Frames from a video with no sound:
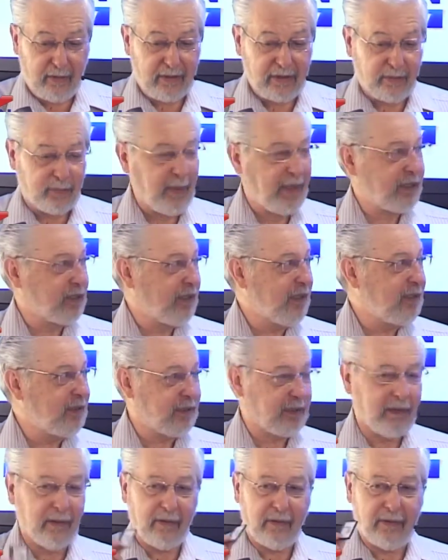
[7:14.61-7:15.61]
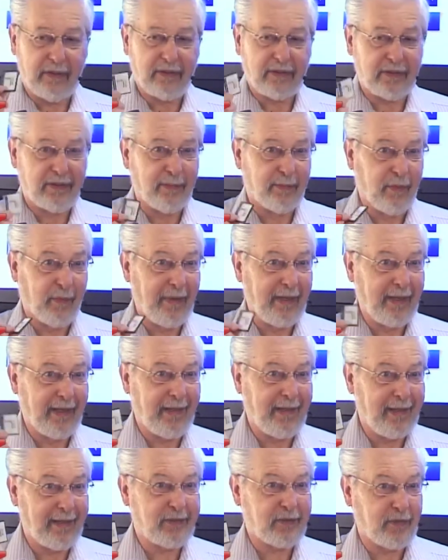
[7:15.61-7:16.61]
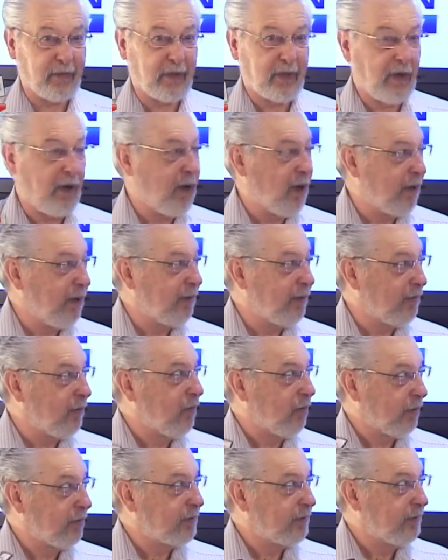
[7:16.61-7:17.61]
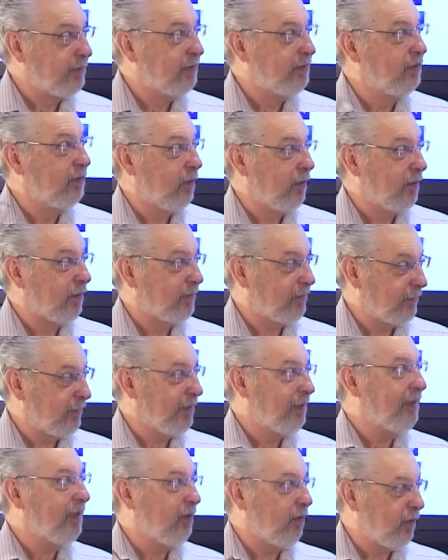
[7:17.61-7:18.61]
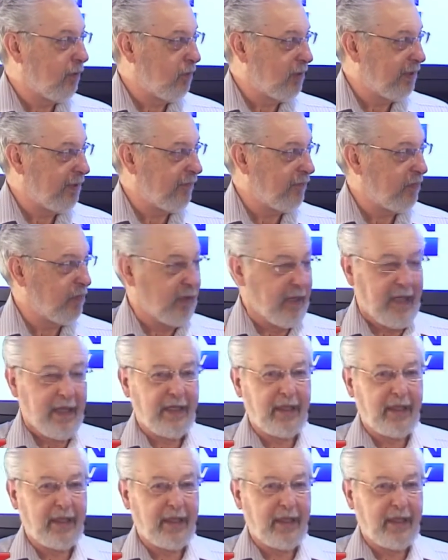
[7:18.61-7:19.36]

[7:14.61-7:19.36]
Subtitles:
it's much easier, is to bring an extra card or 2 or 3 or whatever,